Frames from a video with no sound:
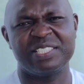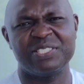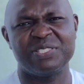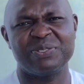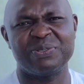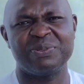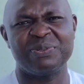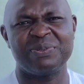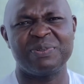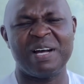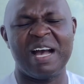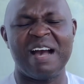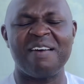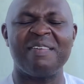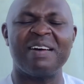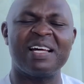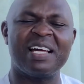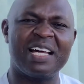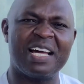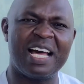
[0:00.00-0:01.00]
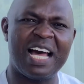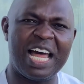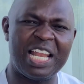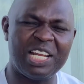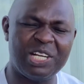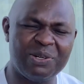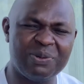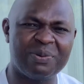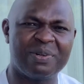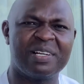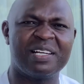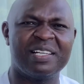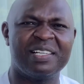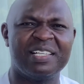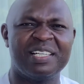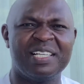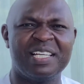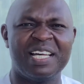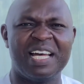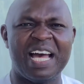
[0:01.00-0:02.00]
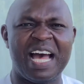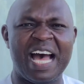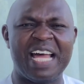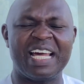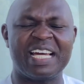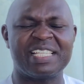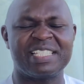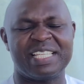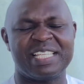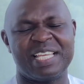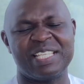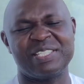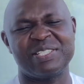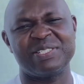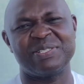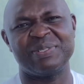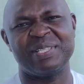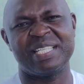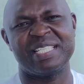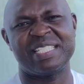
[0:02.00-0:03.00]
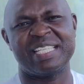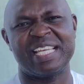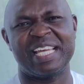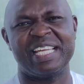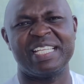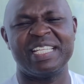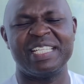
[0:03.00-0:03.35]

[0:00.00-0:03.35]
to have a look and access to the second